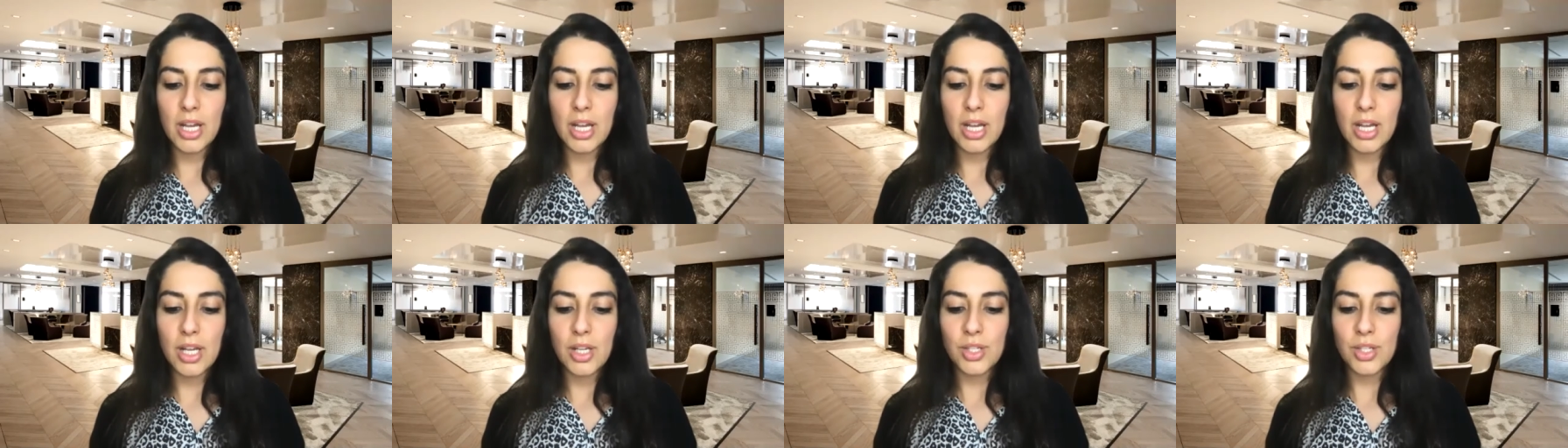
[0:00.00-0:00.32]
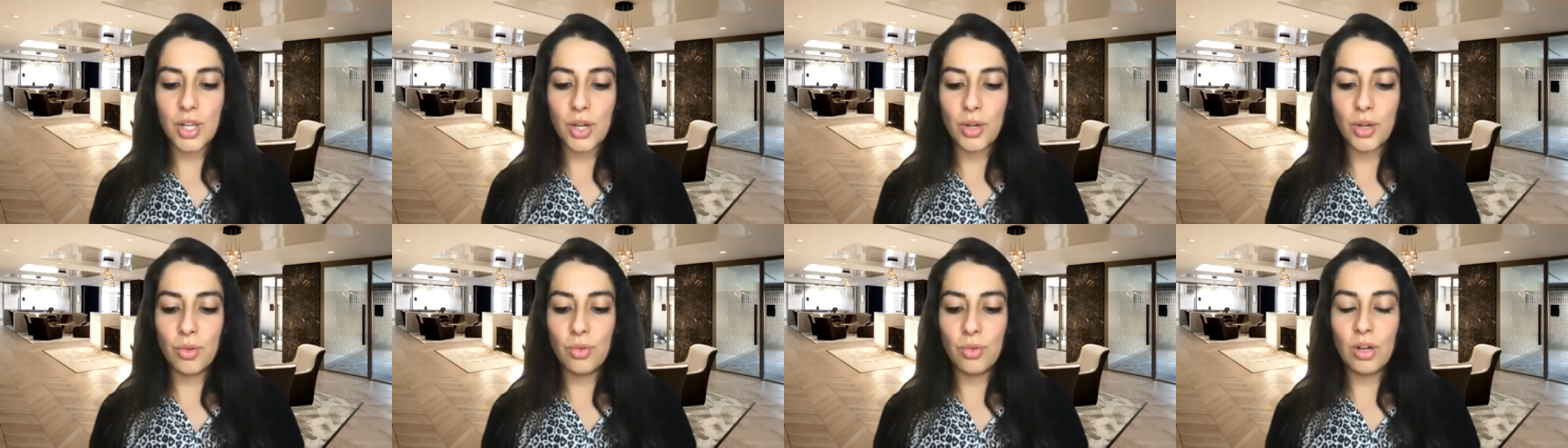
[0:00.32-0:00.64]

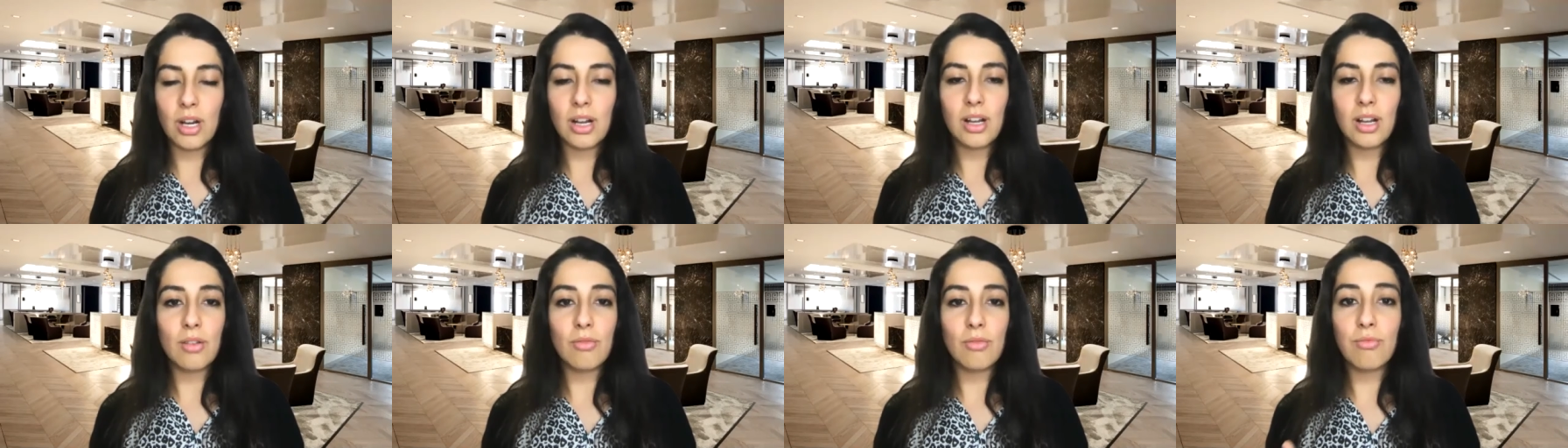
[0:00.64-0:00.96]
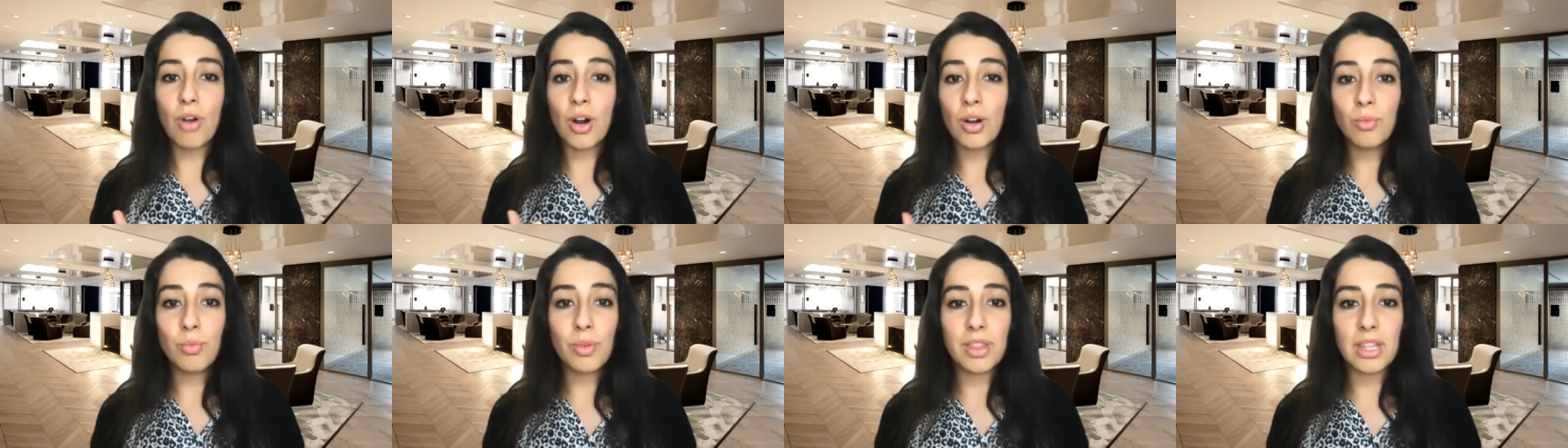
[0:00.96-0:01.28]
So
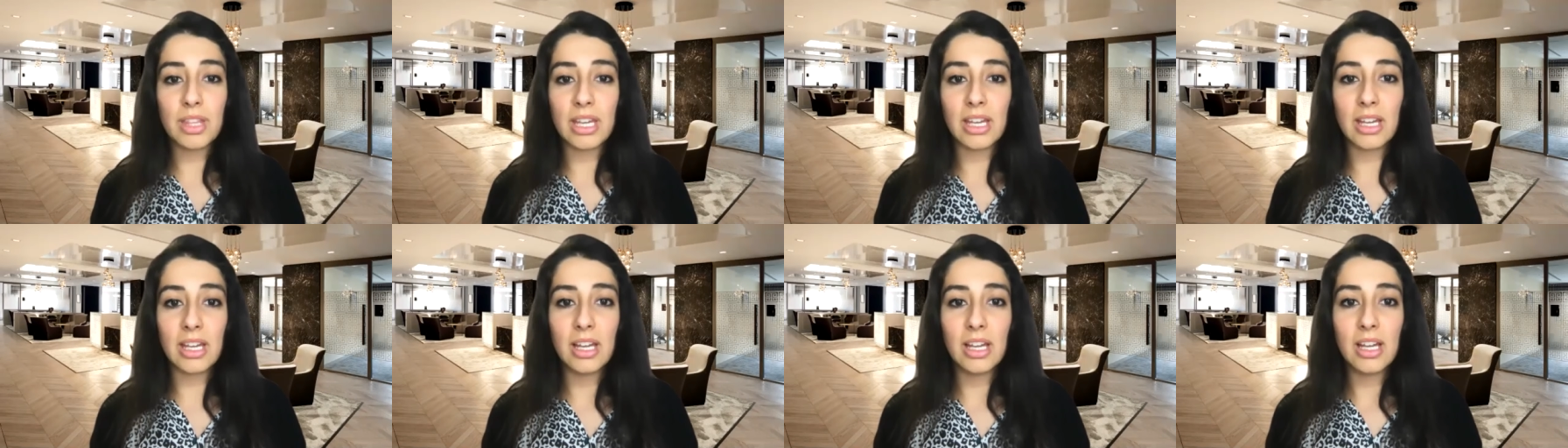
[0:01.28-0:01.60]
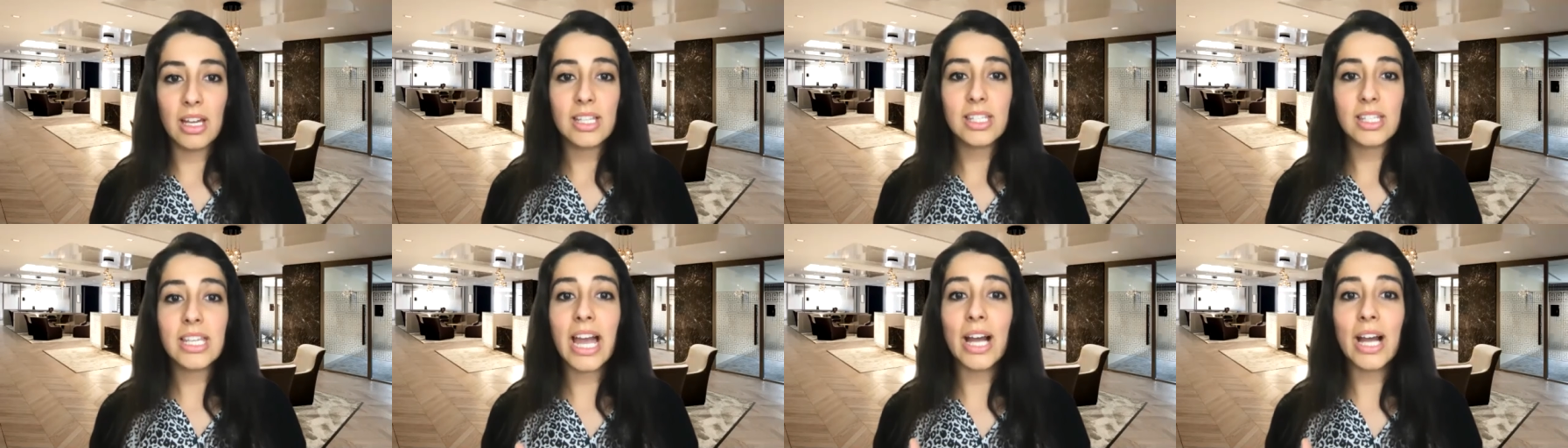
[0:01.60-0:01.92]
run with it
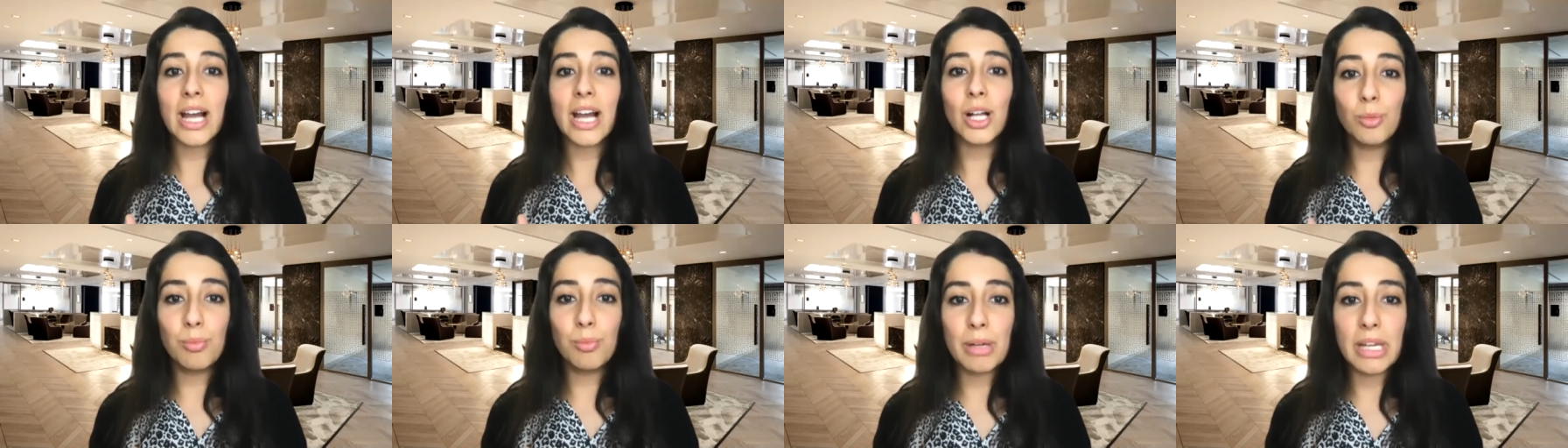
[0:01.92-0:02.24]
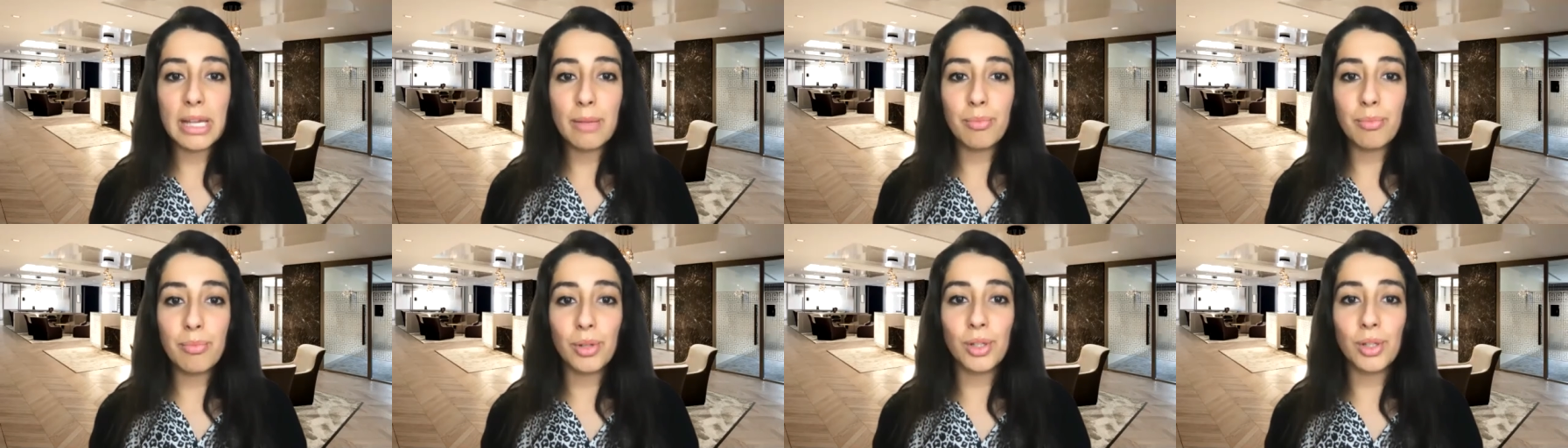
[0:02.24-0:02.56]
tell
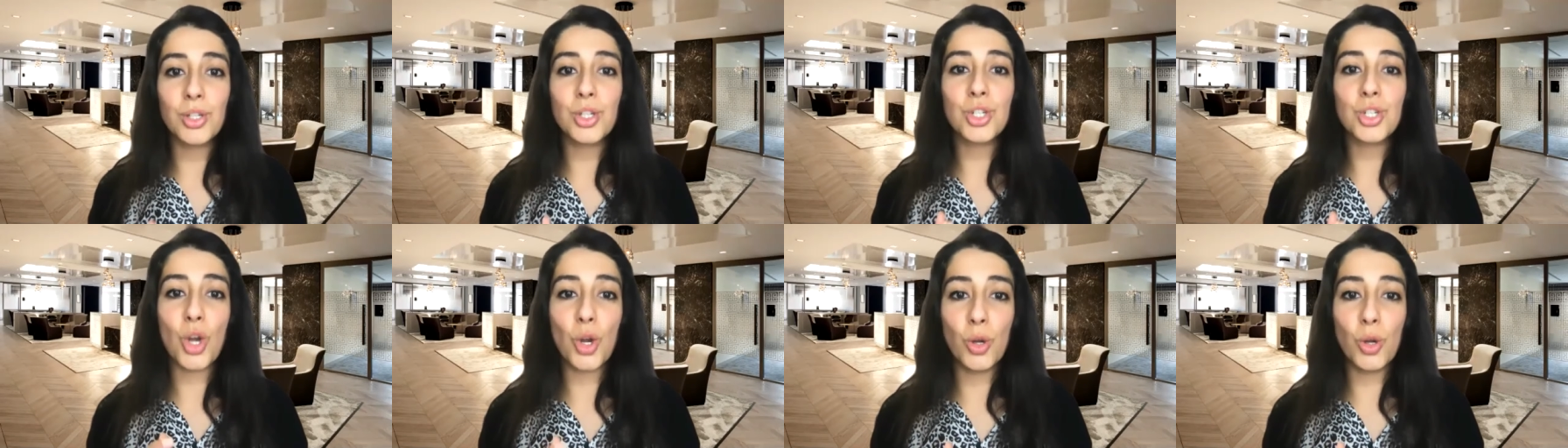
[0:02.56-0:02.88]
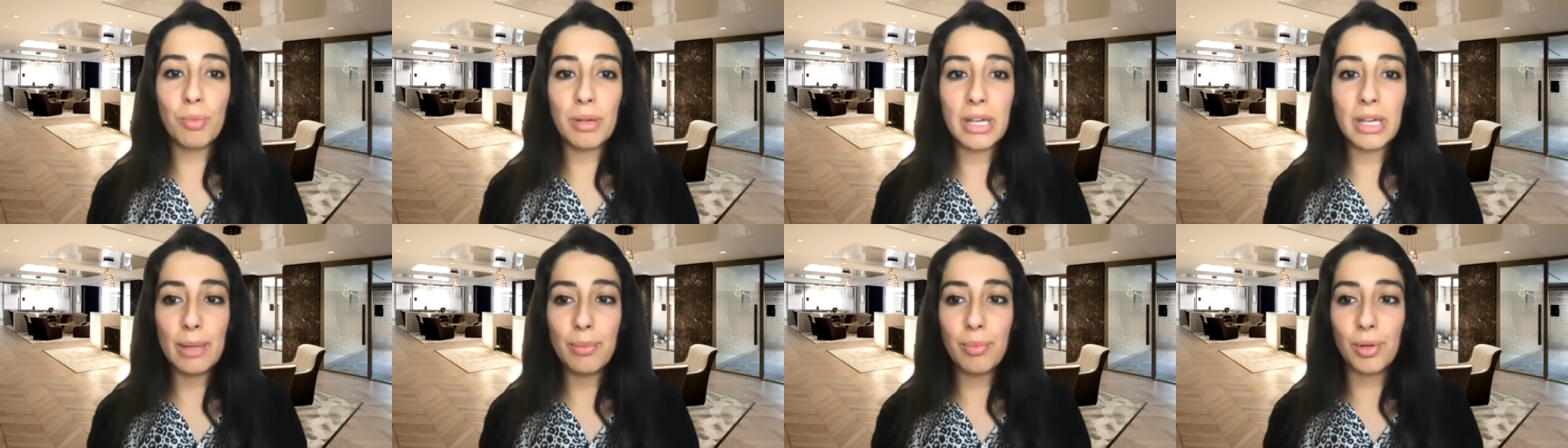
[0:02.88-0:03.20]
people, show
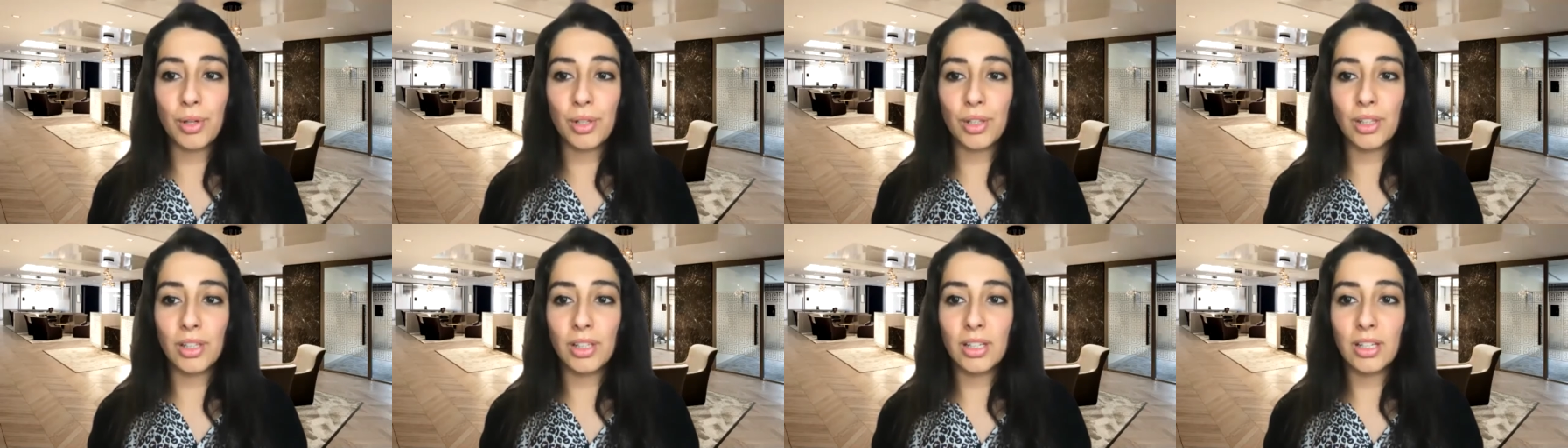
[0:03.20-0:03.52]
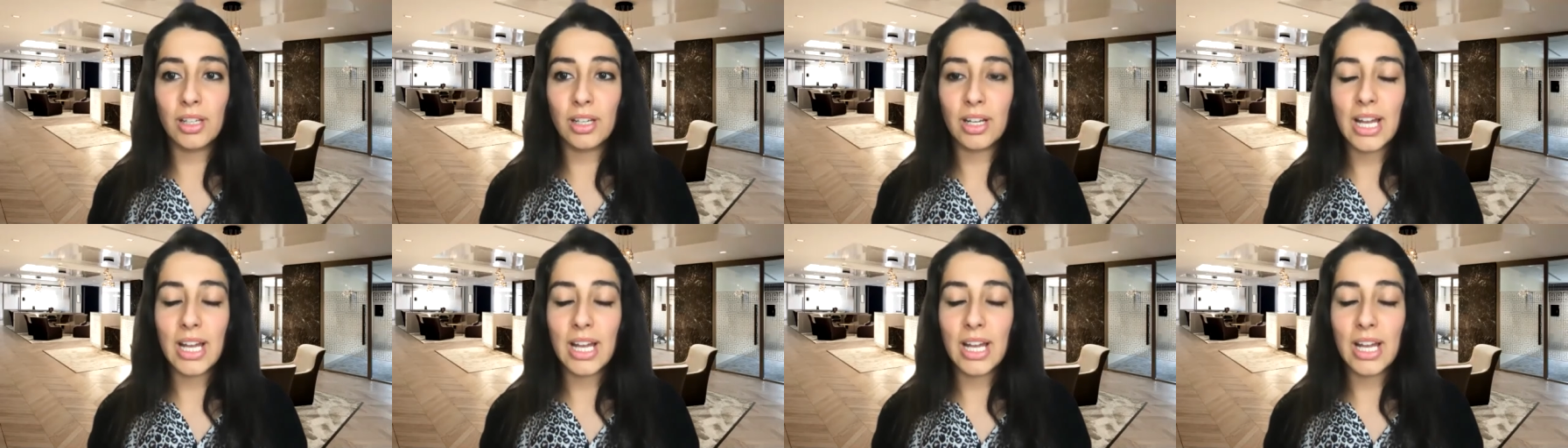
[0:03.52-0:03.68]
people.